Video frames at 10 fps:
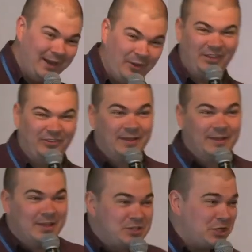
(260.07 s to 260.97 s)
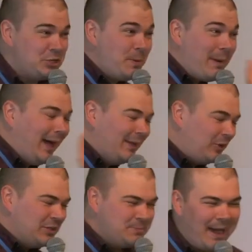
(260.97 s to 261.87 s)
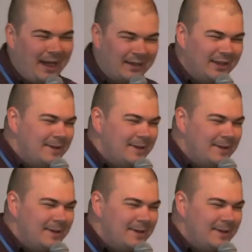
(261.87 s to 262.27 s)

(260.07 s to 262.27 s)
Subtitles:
All this. So I just put my hand on his back.